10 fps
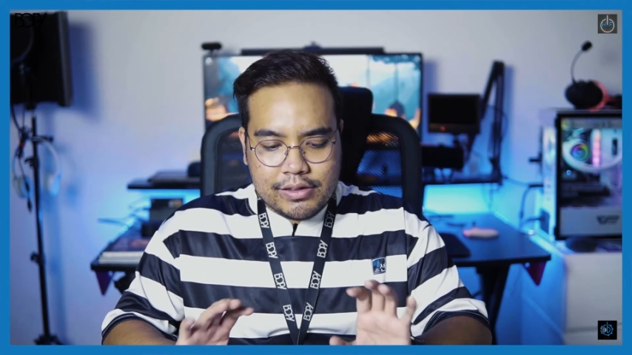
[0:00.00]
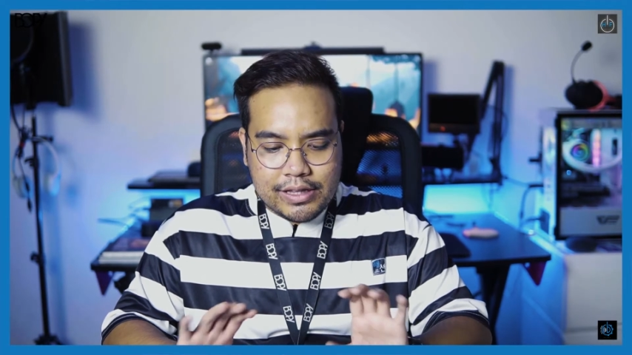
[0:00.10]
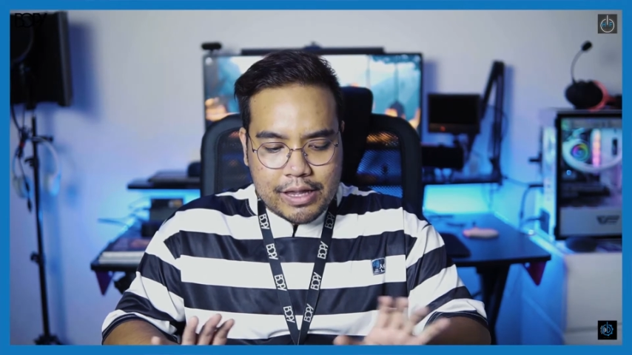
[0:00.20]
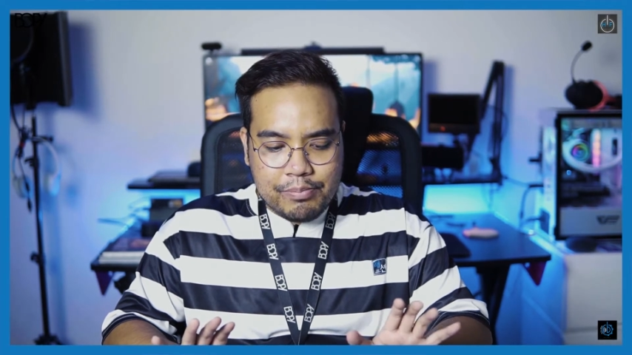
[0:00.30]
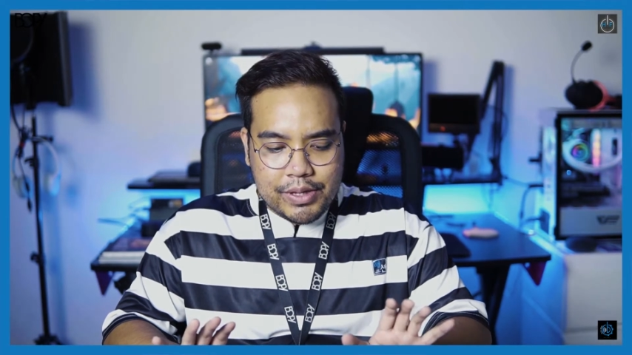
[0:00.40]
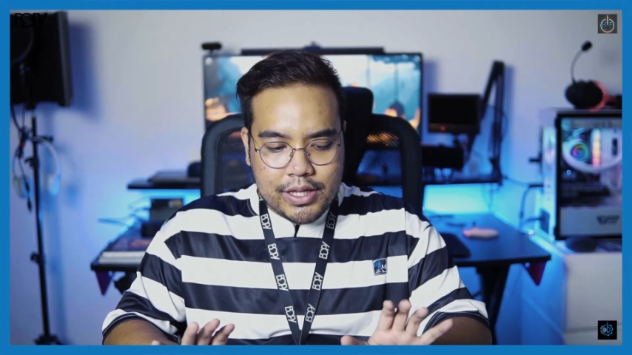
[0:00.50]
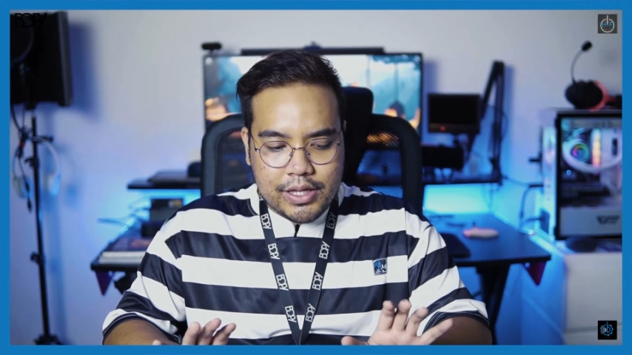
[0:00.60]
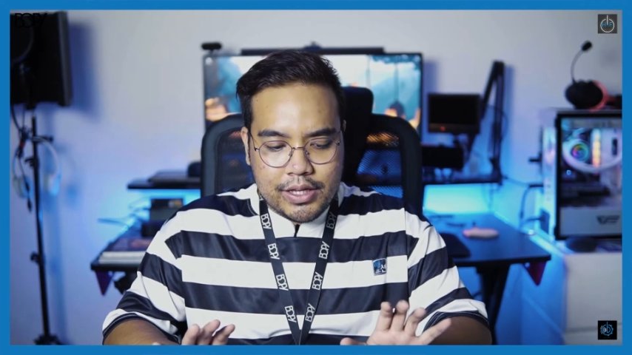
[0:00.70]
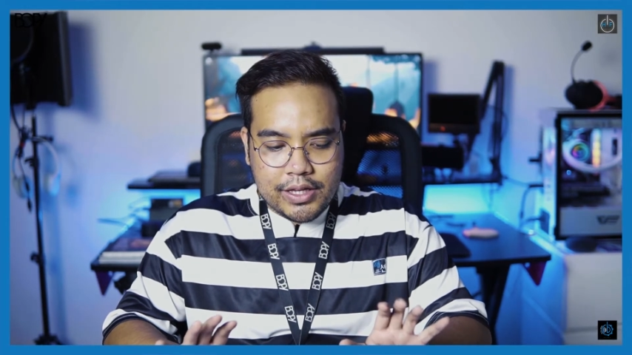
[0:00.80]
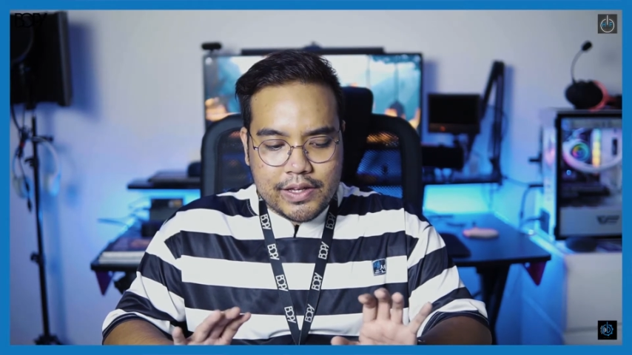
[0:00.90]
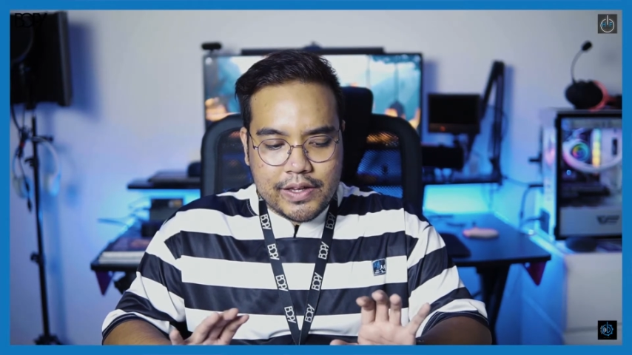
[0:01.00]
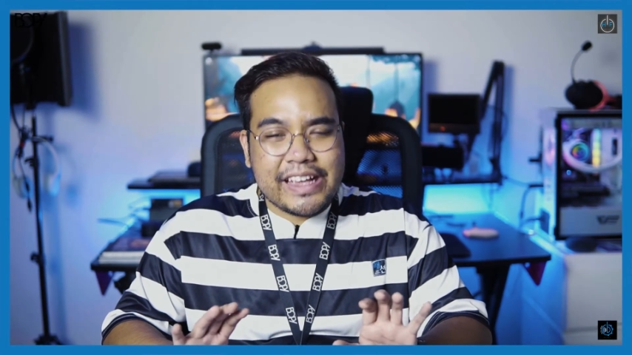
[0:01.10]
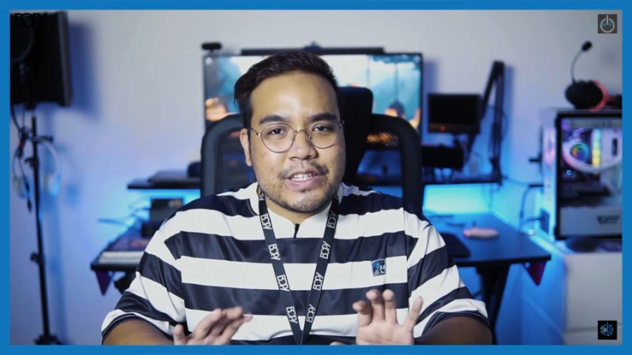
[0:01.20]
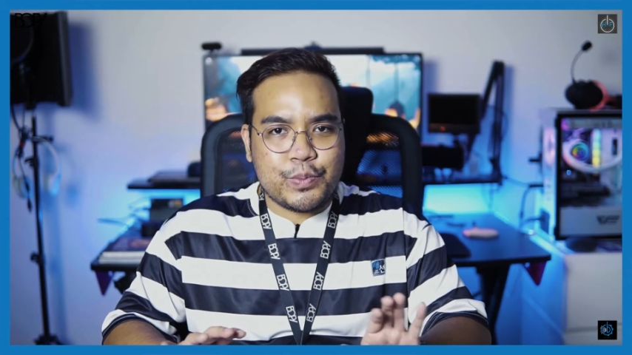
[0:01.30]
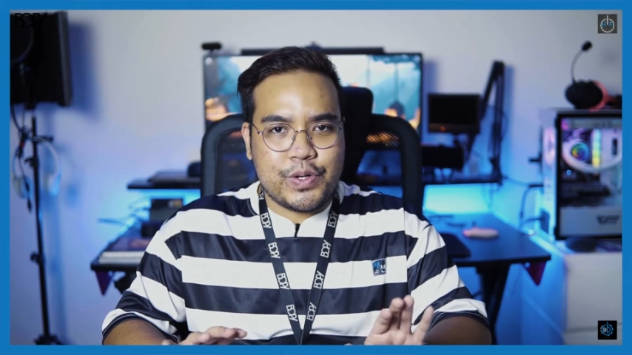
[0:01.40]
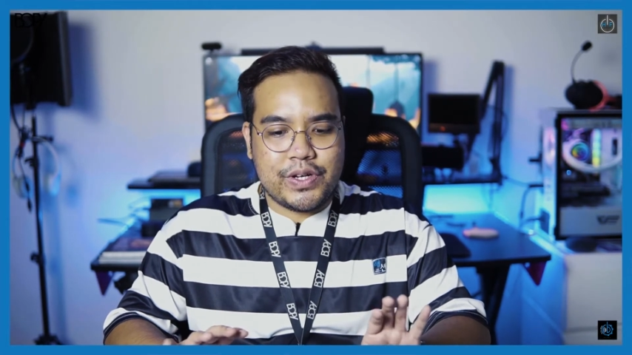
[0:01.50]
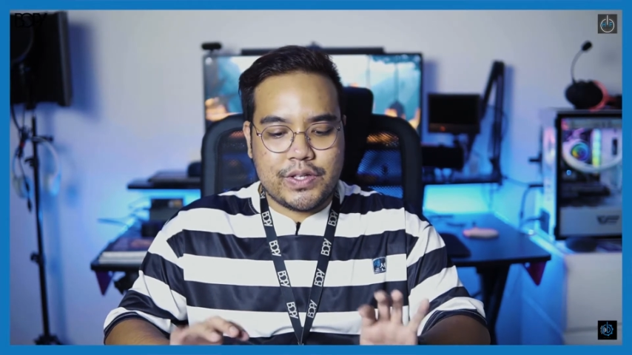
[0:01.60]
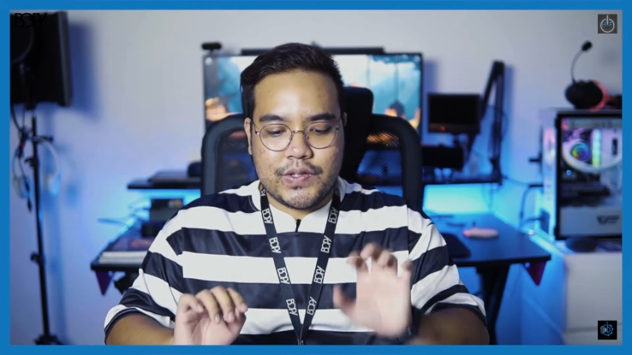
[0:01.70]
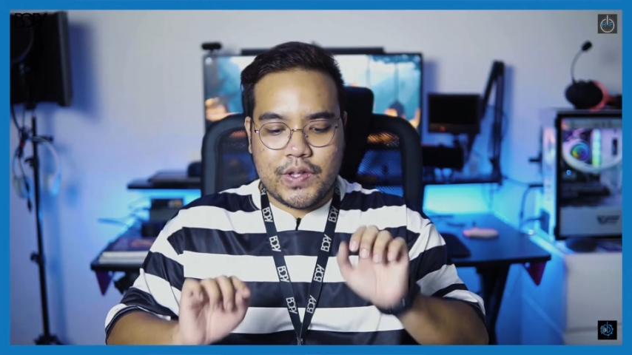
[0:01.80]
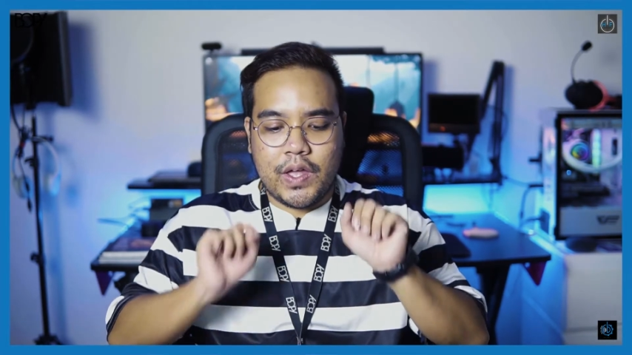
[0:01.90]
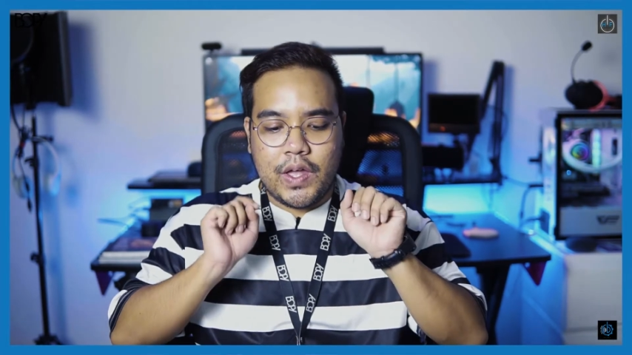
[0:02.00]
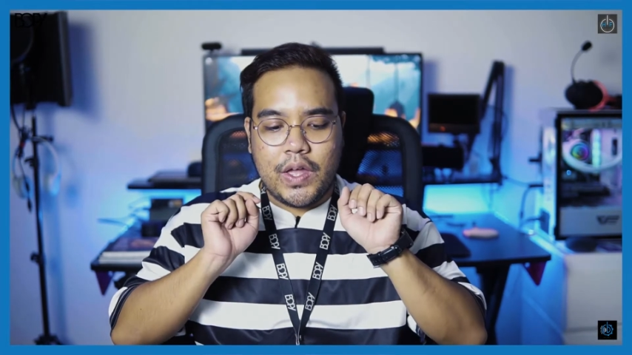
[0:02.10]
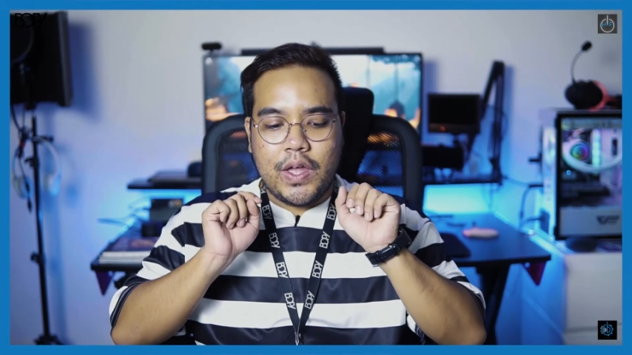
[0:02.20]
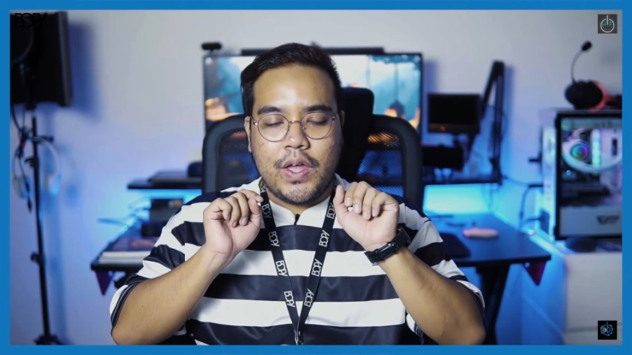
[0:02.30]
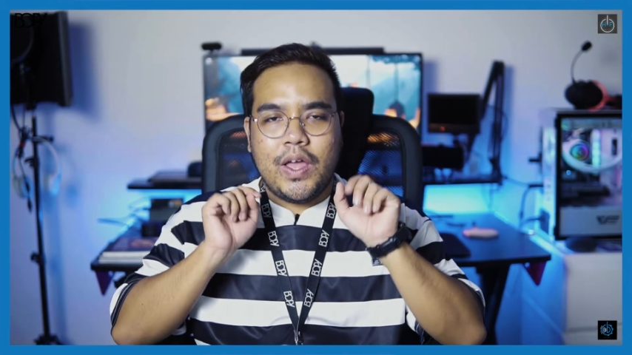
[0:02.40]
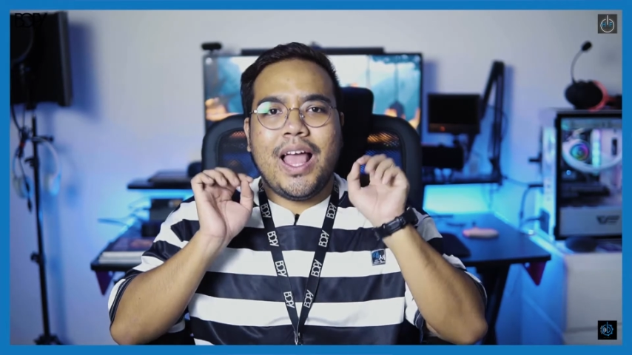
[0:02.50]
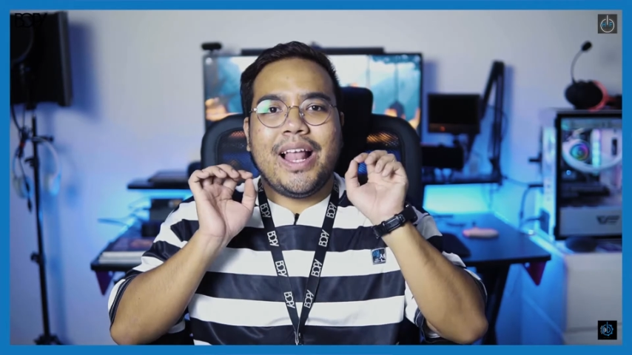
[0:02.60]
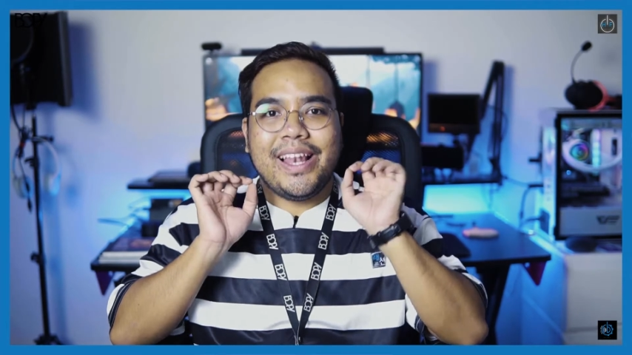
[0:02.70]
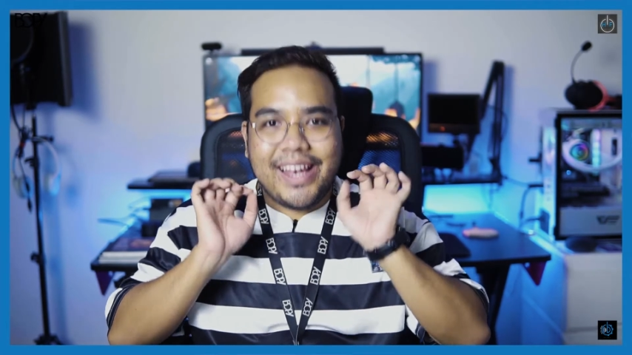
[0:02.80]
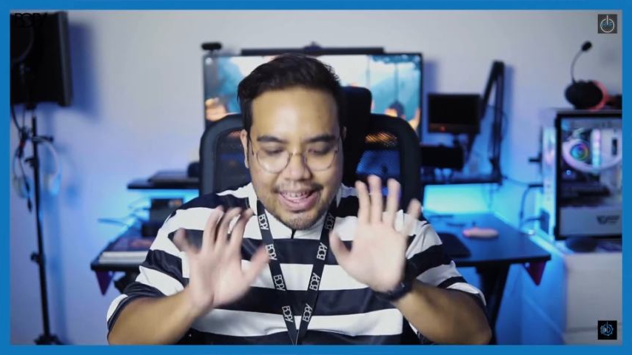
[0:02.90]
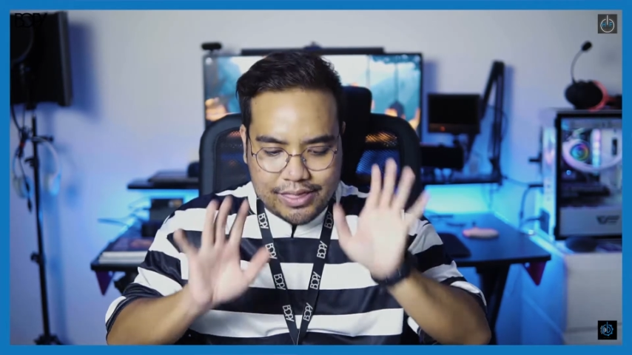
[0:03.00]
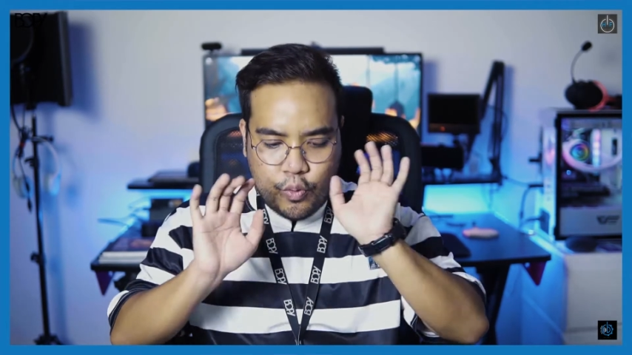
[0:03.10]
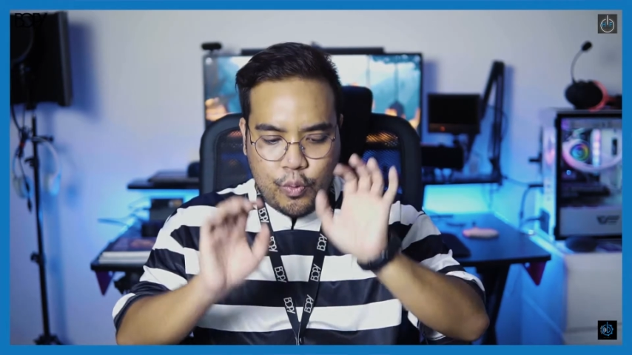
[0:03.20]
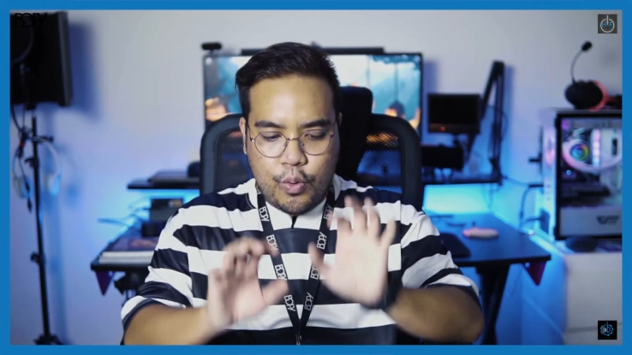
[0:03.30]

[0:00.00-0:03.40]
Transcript: typing experience. Let's go.